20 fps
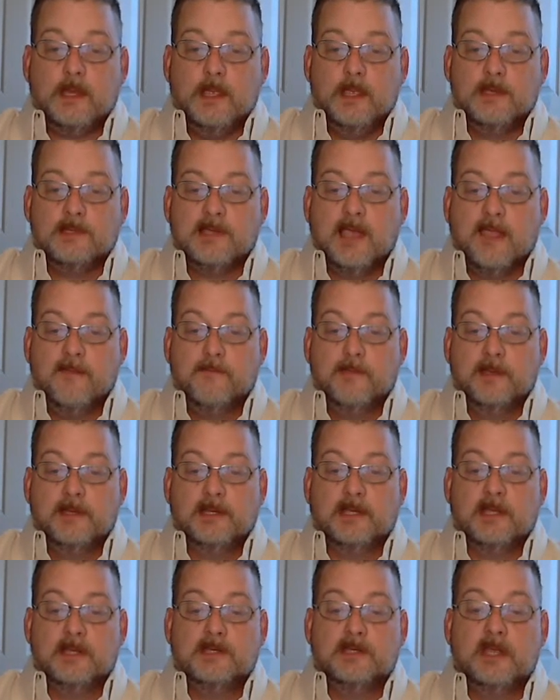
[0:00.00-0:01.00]
as I've been
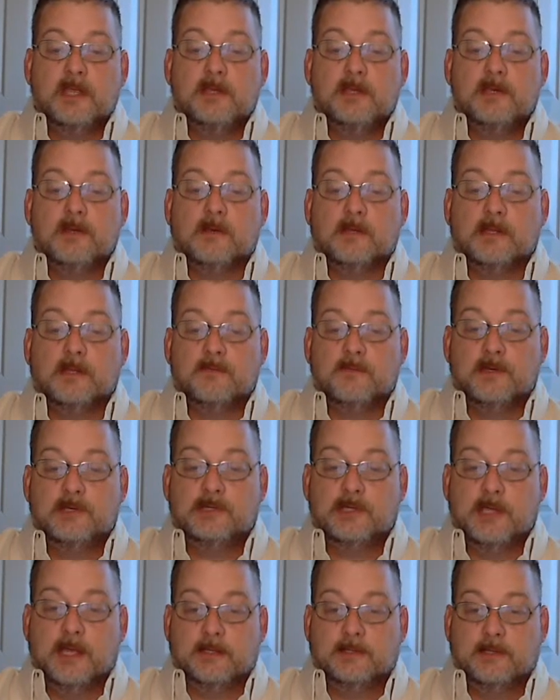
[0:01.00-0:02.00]
continually
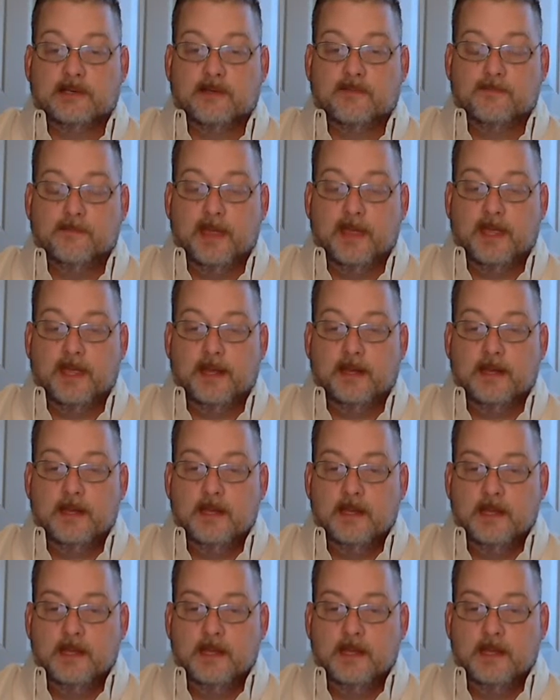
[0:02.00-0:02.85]
rejected of men,